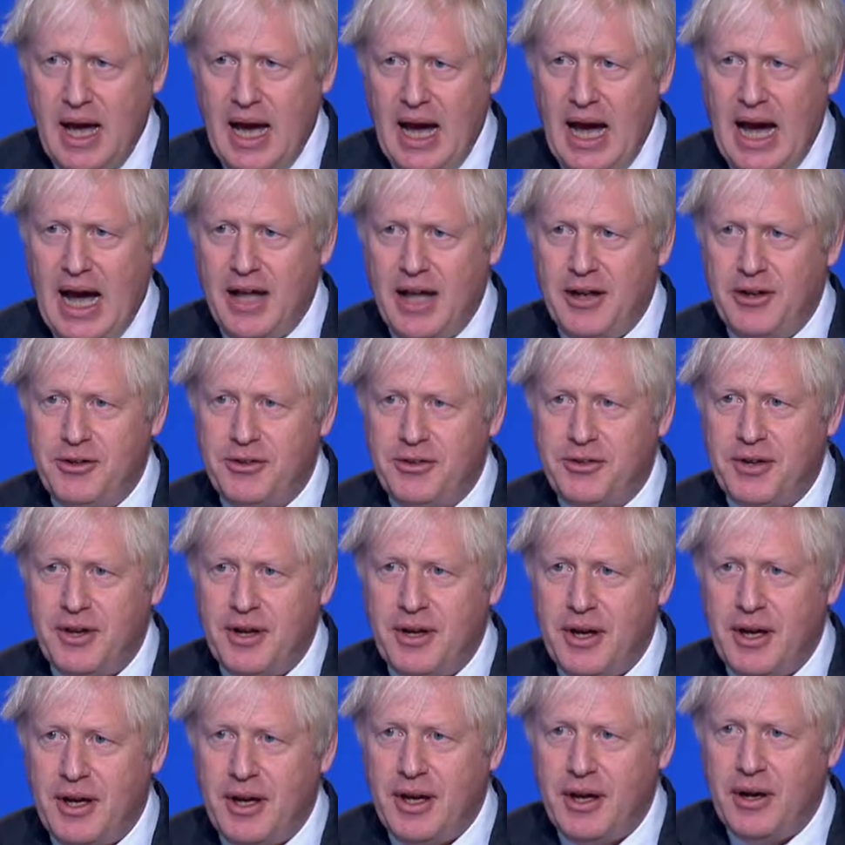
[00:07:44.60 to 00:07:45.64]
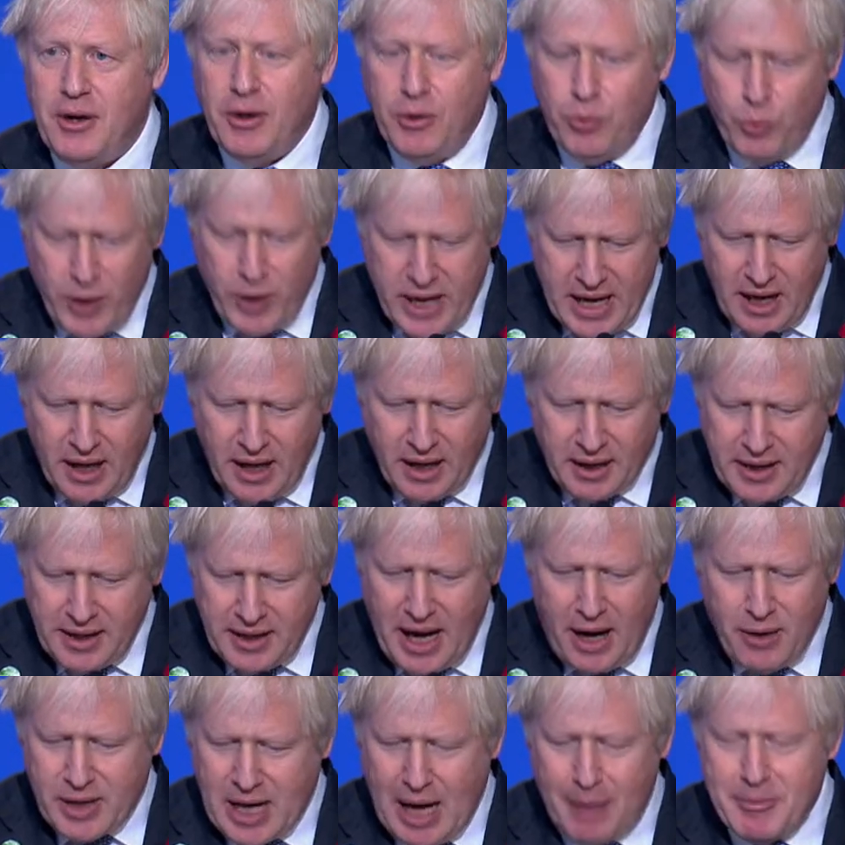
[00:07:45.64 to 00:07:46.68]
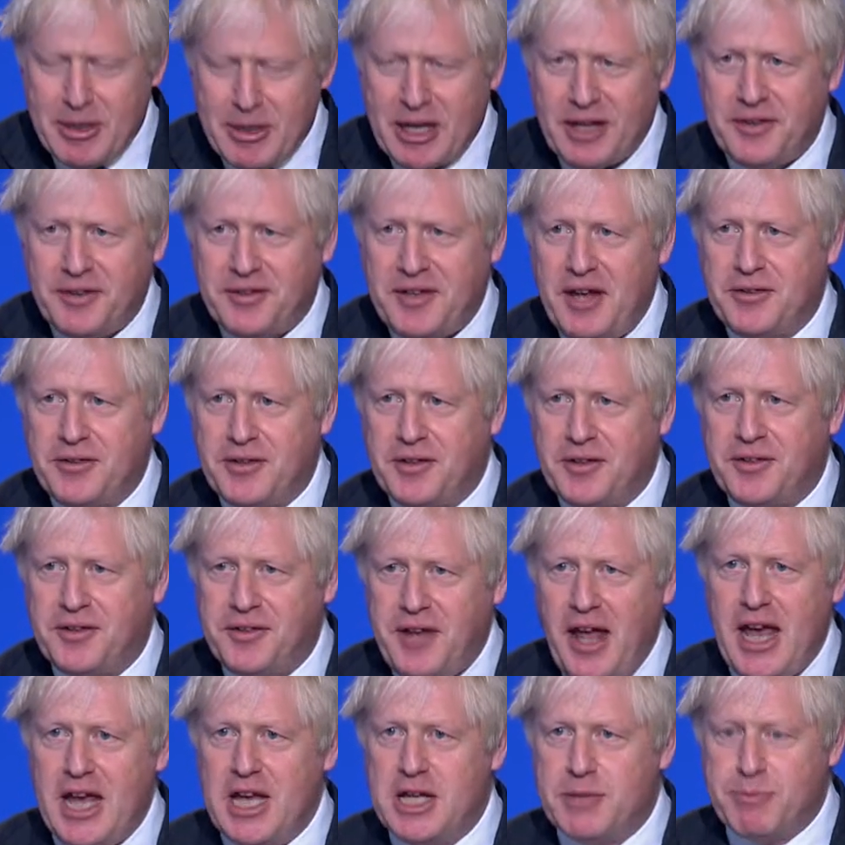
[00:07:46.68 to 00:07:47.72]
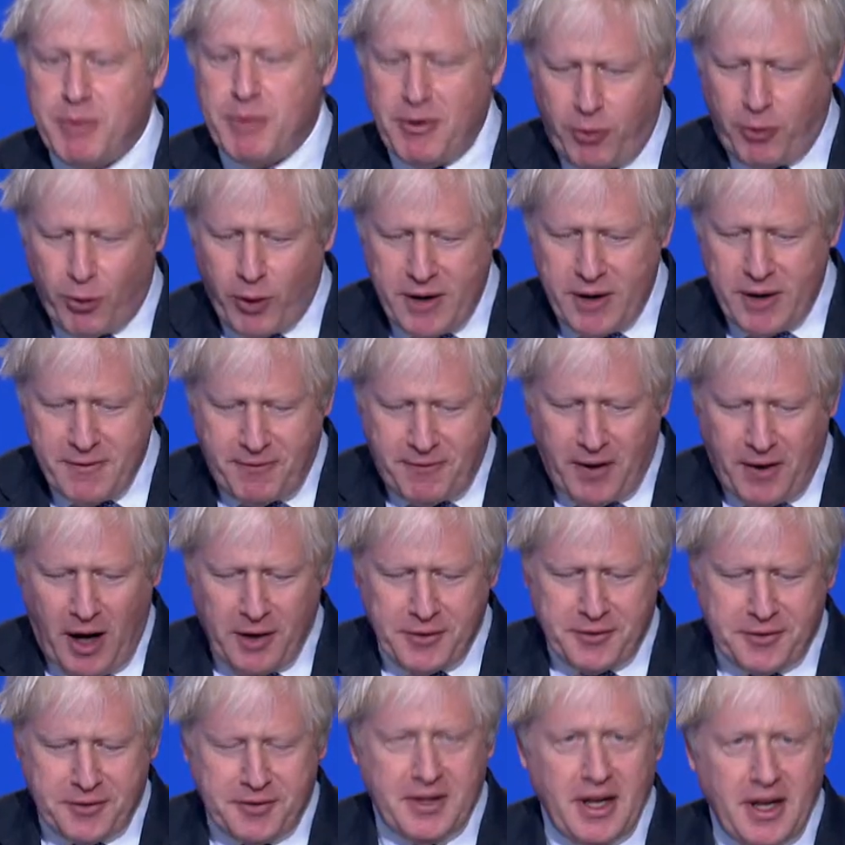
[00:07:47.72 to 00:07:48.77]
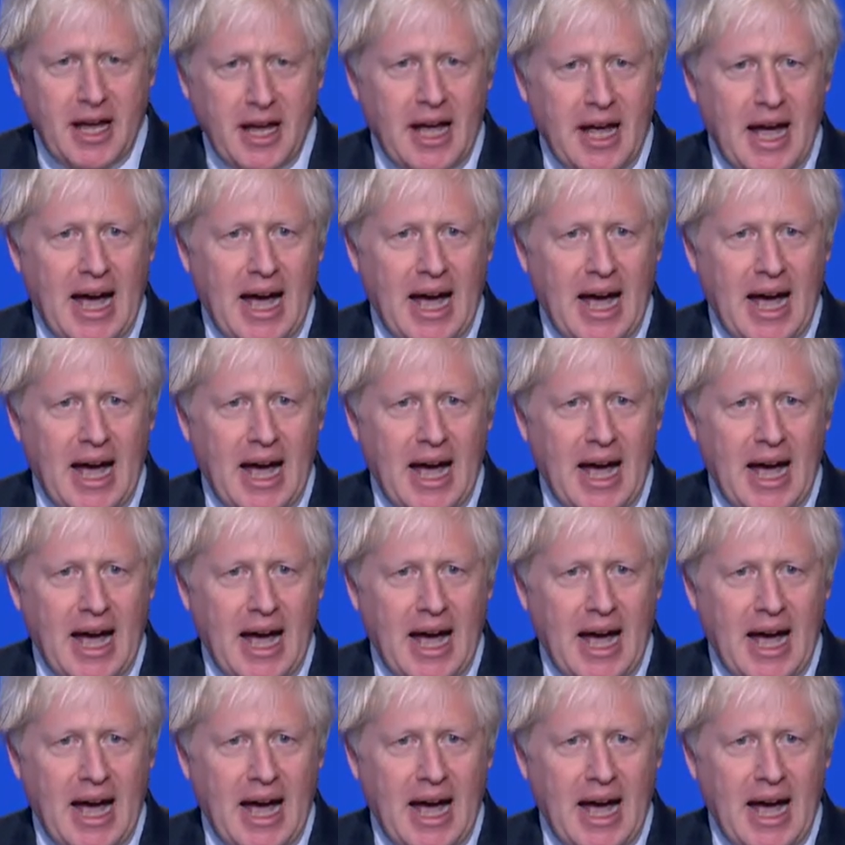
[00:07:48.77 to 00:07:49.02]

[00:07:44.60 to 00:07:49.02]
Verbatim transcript: And we are now coming center stage before a vast